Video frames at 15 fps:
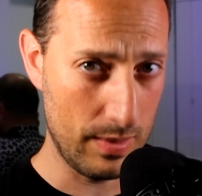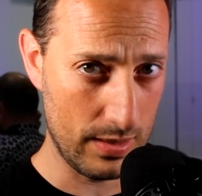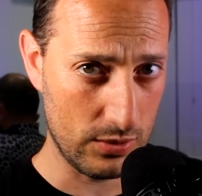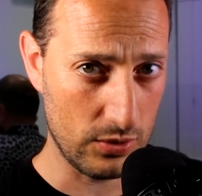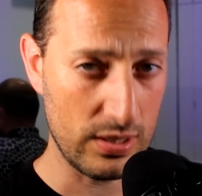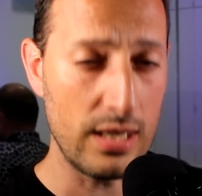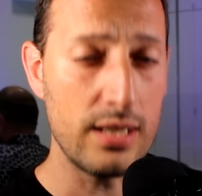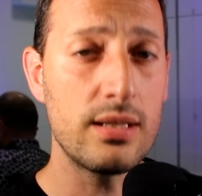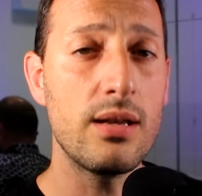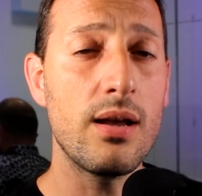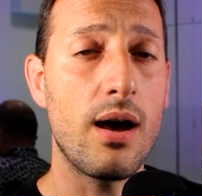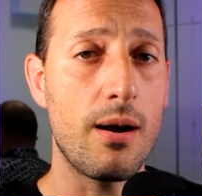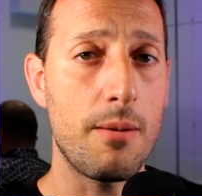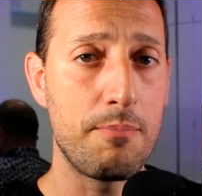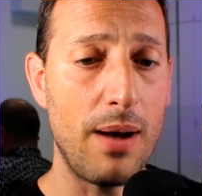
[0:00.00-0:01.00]
Society
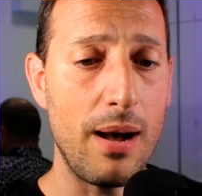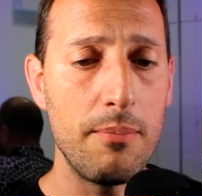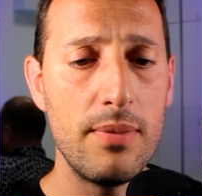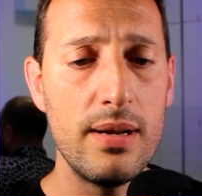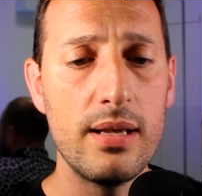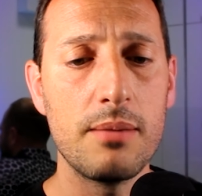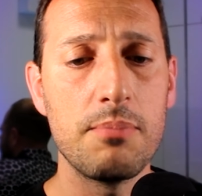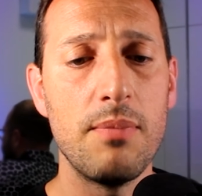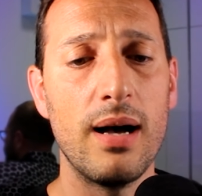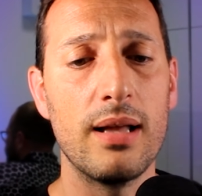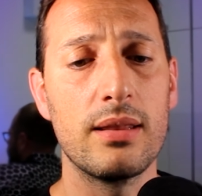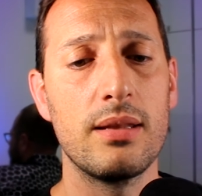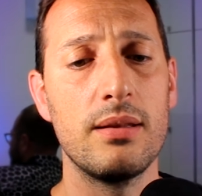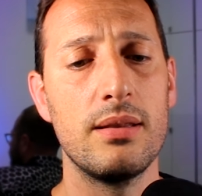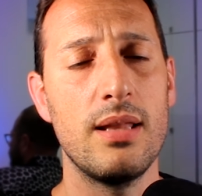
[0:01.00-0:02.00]
are public,
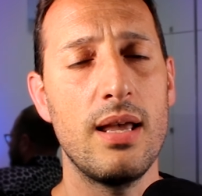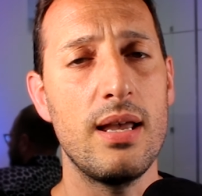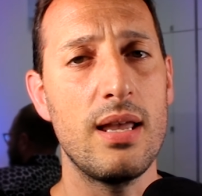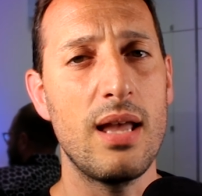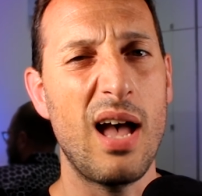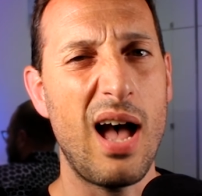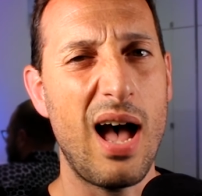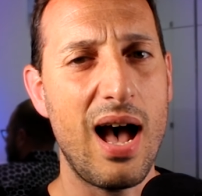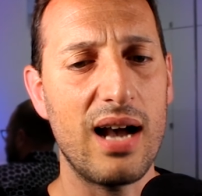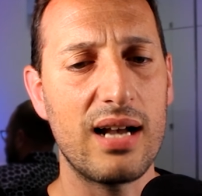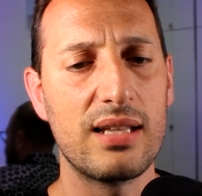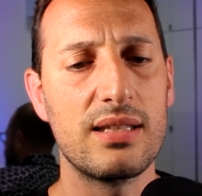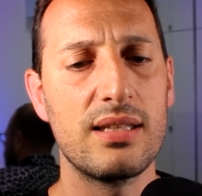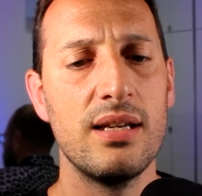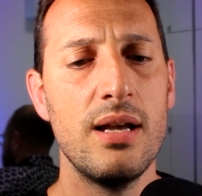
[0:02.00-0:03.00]
but they
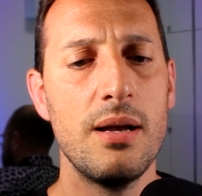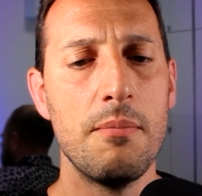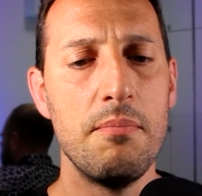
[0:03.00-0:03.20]
act